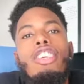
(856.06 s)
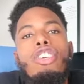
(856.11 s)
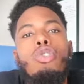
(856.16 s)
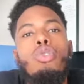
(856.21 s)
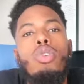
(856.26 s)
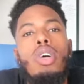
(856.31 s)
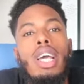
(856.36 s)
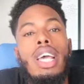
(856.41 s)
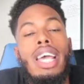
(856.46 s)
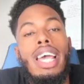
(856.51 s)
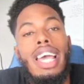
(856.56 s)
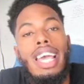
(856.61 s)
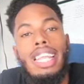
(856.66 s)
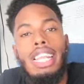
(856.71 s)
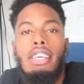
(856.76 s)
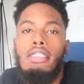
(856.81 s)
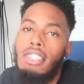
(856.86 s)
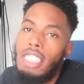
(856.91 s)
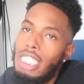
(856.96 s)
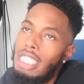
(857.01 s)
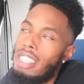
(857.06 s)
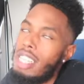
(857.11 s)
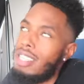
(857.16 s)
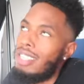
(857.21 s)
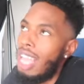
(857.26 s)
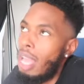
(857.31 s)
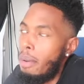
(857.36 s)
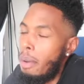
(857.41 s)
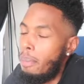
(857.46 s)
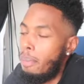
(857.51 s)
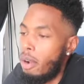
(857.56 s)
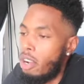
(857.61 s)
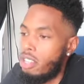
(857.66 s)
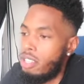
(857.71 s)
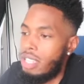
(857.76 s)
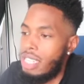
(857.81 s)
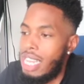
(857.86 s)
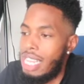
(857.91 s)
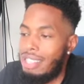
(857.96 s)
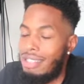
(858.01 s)
you, and if she's the type of
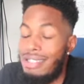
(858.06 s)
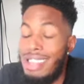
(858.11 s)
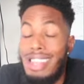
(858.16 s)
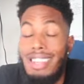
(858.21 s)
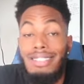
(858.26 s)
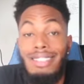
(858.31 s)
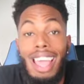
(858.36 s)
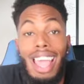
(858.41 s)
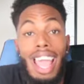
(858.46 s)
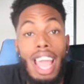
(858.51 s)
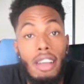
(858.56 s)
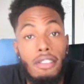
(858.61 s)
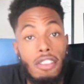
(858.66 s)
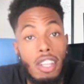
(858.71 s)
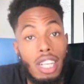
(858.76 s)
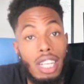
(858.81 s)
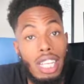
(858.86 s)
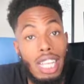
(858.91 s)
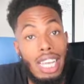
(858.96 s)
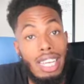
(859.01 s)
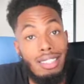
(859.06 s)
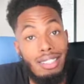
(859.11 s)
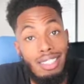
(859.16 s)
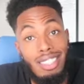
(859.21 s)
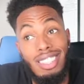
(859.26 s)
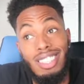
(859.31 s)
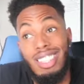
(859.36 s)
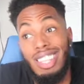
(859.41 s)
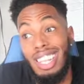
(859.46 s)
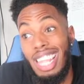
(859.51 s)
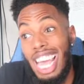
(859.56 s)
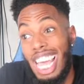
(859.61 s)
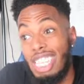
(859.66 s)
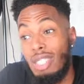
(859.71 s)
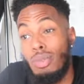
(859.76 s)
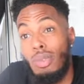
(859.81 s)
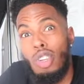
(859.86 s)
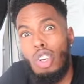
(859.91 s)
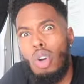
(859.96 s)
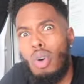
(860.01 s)
person that stays after class and she's the
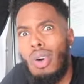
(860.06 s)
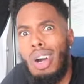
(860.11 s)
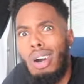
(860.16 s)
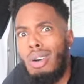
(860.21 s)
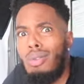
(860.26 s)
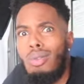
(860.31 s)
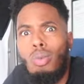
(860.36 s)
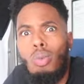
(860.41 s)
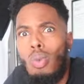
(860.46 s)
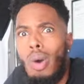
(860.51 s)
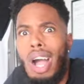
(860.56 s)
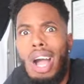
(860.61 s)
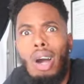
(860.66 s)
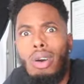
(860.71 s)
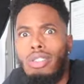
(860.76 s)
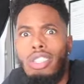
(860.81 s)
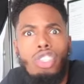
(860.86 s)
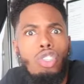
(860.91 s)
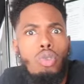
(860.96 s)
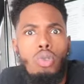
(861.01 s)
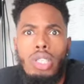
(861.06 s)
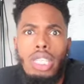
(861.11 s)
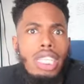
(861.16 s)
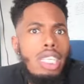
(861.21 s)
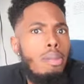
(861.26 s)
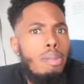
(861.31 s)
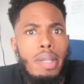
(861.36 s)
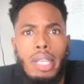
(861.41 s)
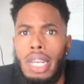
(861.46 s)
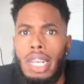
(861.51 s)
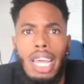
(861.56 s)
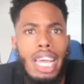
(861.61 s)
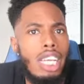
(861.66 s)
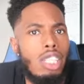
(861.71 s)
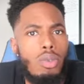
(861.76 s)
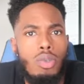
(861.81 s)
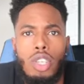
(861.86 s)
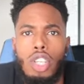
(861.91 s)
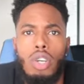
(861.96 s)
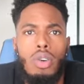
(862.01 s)
last one to go out, wow, you need to be the
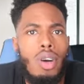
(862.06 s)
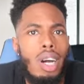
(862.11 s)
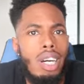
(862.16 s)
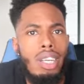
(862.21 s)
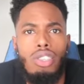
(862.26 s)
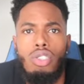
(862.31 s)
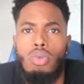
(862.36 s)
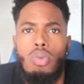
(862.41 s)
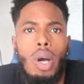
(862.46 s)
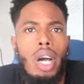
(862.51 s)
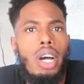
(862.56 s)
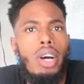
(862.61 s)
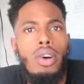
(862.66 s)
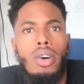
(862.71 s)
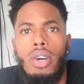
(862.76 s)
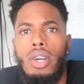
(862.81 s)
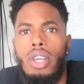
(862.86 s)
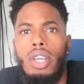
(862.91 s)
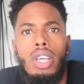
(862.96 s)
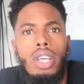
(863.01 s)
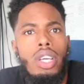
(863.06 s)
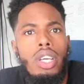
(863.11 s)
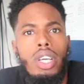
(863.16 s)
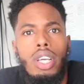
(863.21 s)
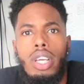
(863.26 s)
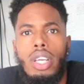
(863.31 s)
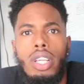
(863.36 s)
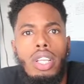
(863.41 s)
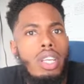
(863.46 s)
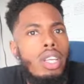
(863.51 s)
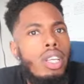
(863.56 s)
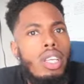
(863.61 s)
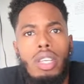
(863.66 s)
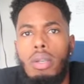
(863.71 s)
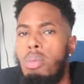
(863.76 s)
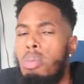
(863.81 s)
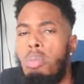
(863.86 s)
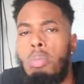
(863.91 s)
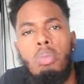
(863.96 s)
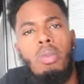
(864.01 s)
last one to go out as well.
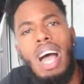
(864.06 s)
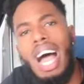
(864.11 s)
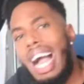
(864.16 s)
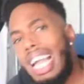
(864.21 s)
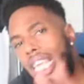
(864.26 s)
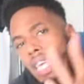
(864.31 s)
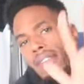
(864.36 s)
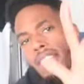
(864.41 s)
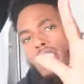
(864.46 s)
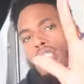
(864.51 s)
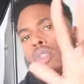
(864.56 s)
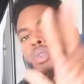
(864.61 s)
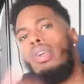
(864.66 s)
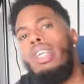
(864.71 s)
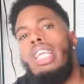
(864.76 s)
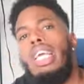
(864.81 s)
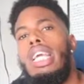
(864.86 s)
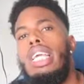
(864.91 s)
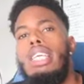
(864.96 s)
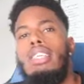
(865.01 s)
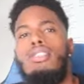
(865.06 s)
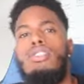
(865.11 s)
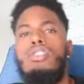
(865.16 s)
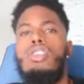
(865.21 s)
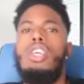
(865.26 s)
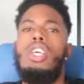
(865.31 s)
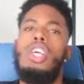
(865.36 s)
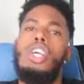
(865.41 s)
I give it 3 days.